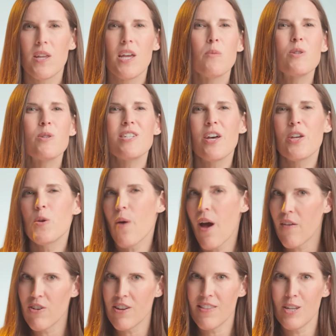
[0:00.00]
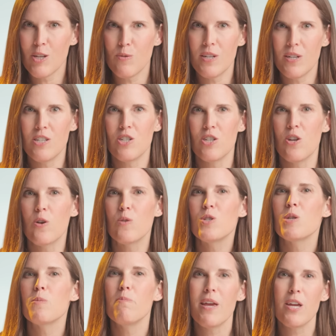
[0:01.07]
It will tell you everything you need to know
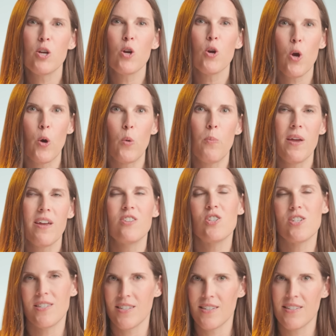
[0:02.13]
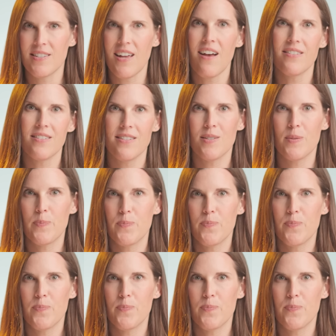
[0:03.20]
to make your homepage a success.